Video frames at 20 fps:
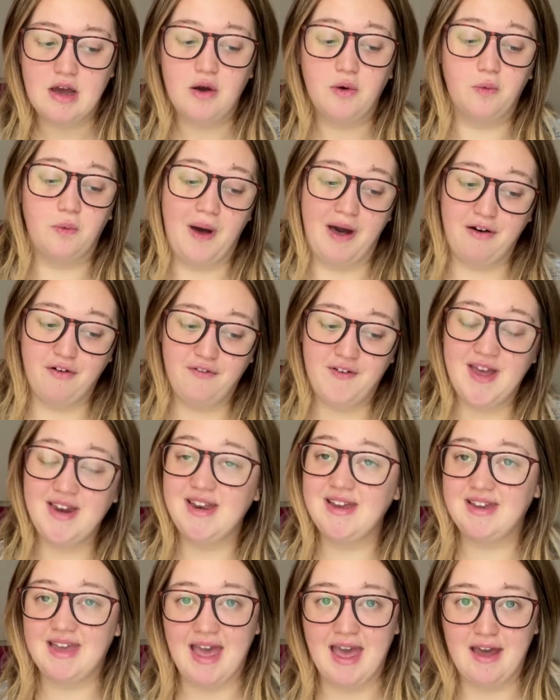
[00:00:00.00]
Well-fed
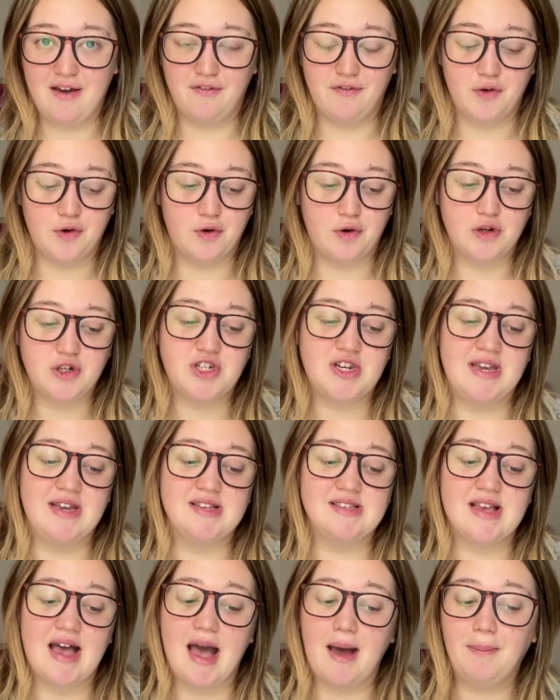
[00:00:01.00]
and cared for, she
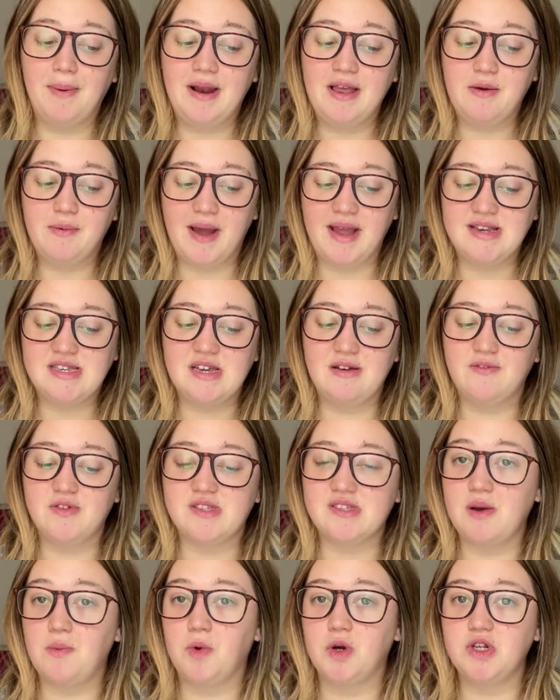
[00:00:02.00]
is happily waiting for
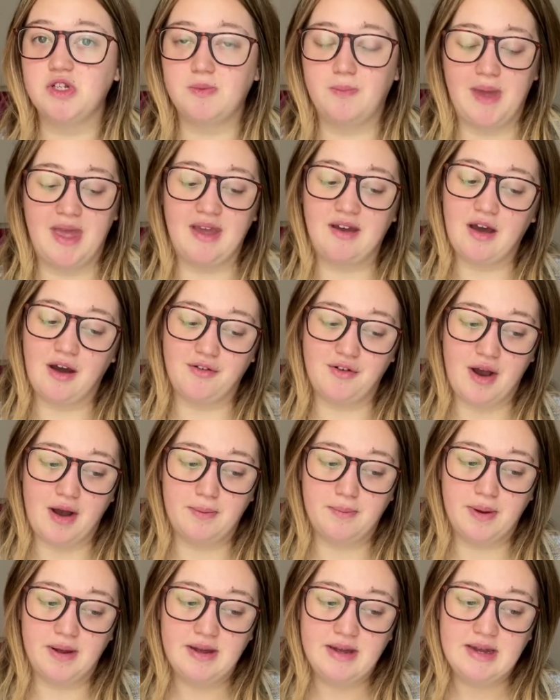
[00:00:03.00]
someone to pick her
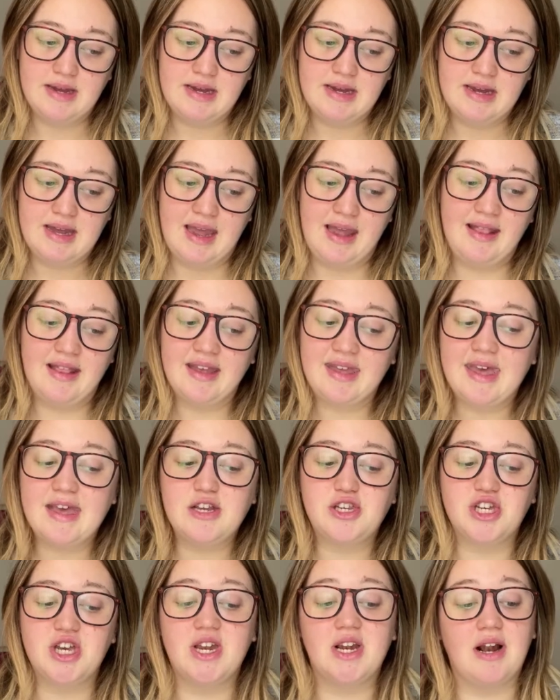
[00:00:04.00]
up. In the
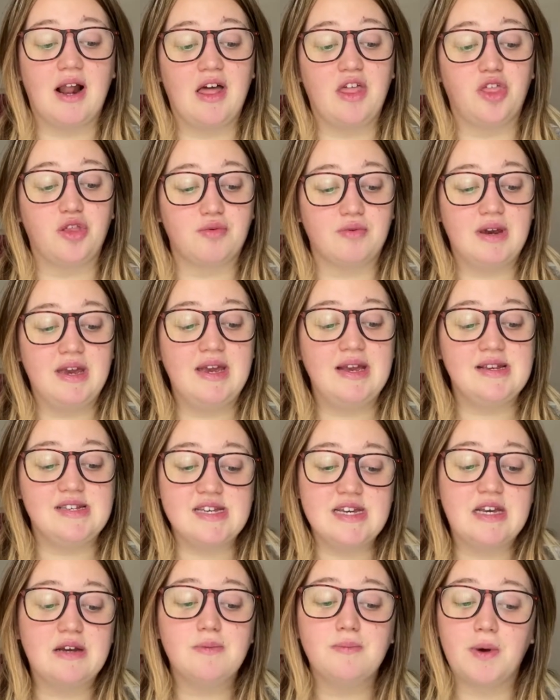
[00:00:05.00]
kitchen lie 3
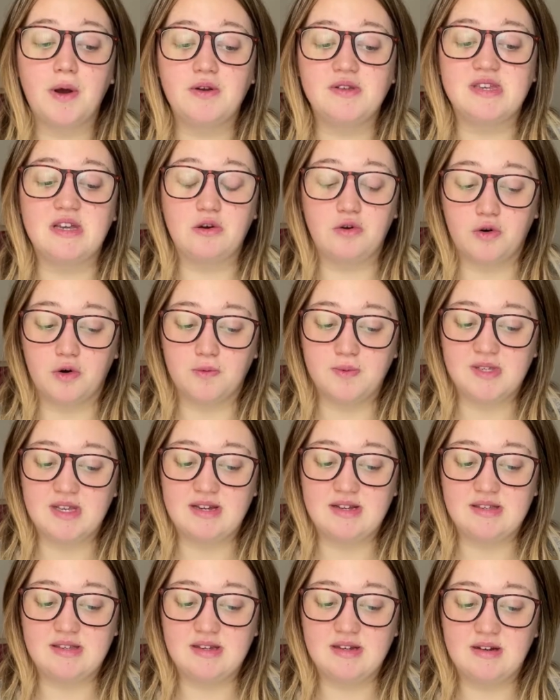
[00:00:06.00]
decomposing
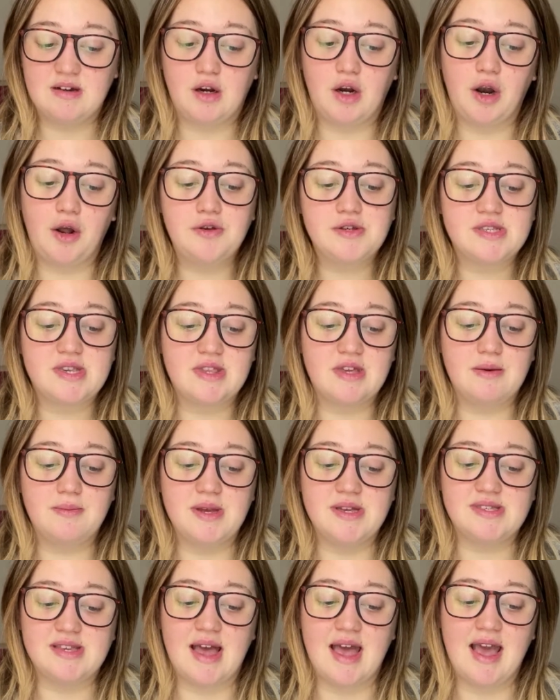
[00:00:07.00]
corpses. Close to them
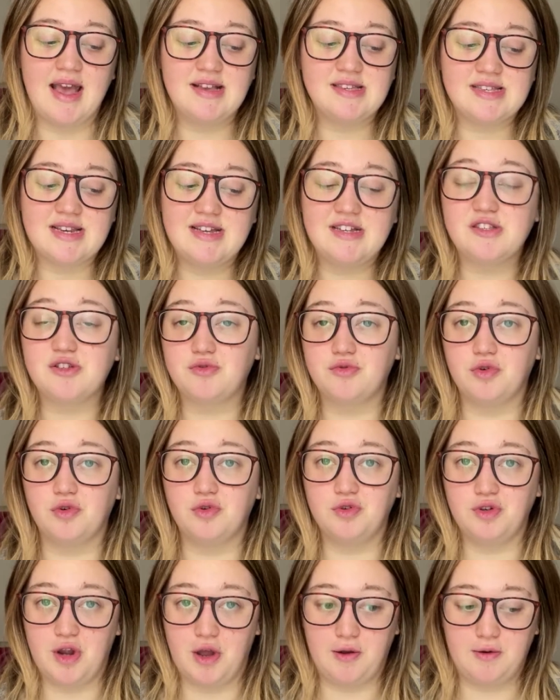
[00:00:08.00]
is a hastily
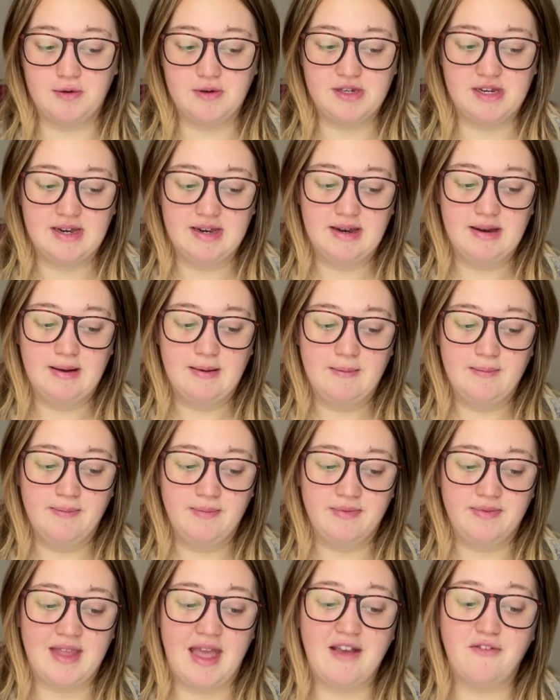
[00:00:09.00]
scrawled note.
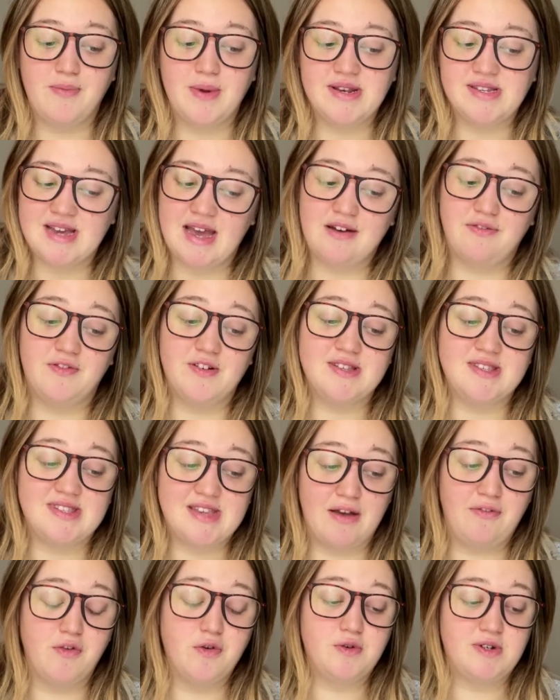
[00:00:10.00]
They've been dead for
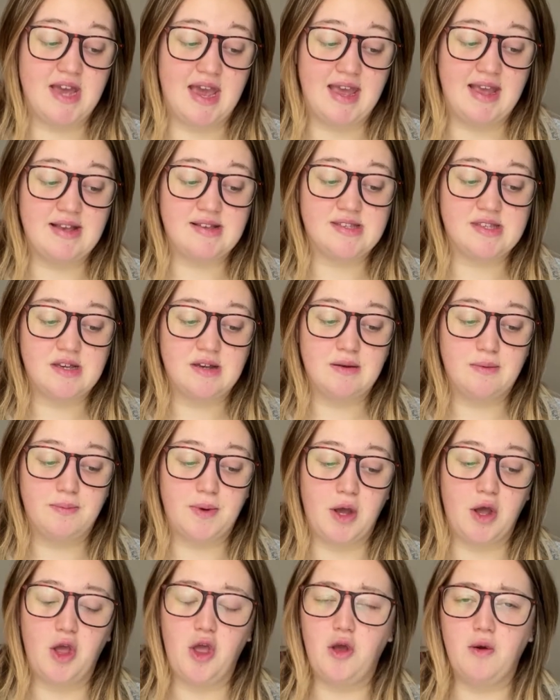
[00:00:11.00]
several days,
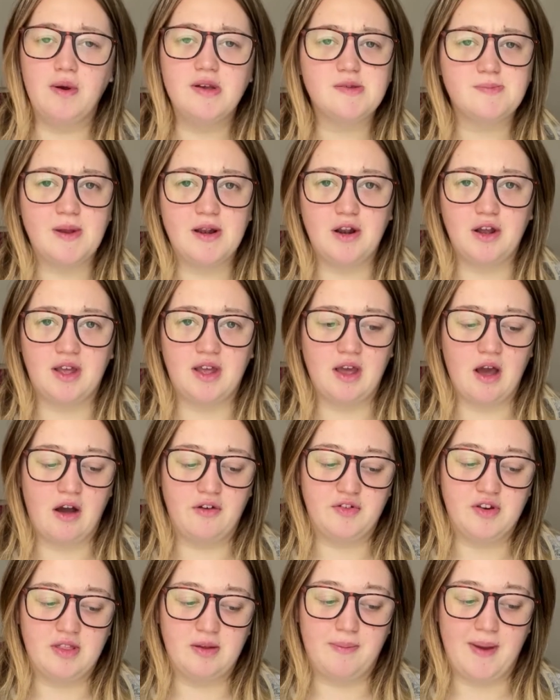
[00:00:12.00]
but who has been looking
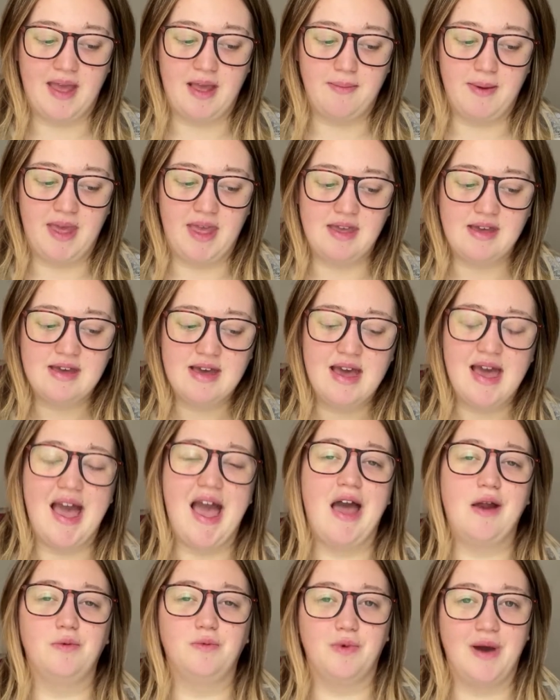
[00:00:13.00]
after the baby,
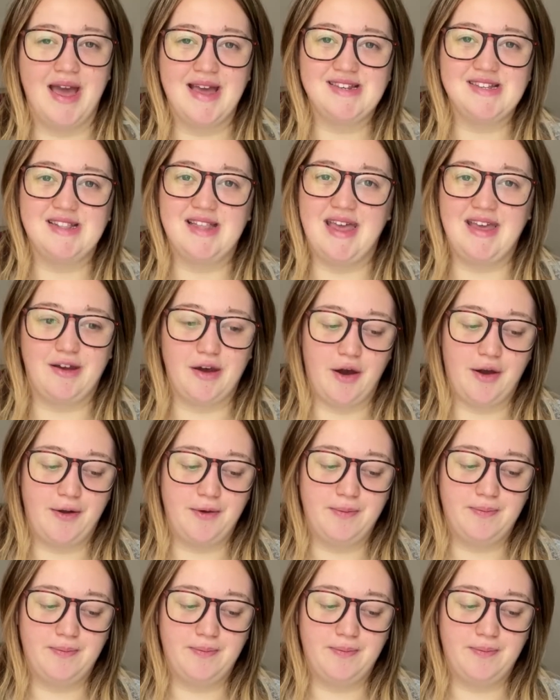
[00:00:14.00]
and where did they go?